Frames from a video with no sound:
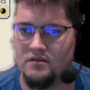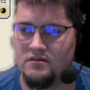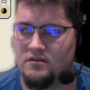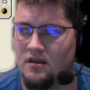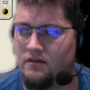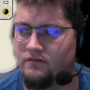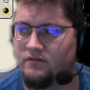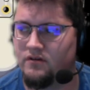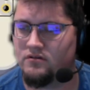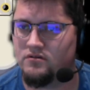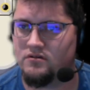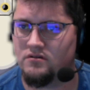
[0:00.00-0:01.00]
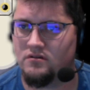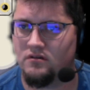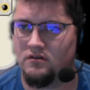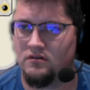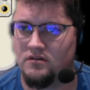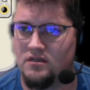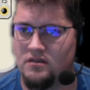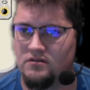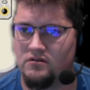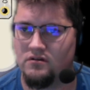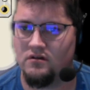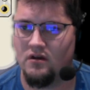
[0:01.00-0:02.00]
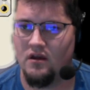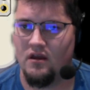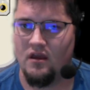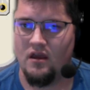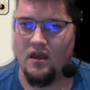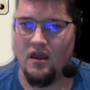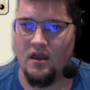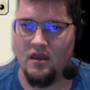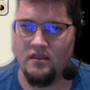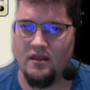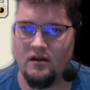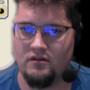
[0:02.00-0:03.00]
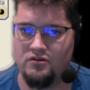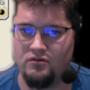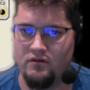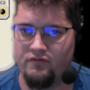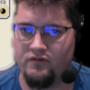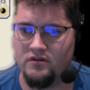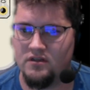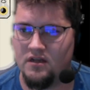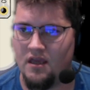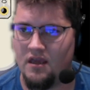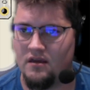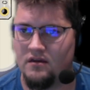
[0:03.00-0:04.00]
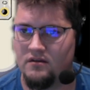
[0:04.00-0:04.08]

and stuff, here's just a little teaser. And that'll do it for today.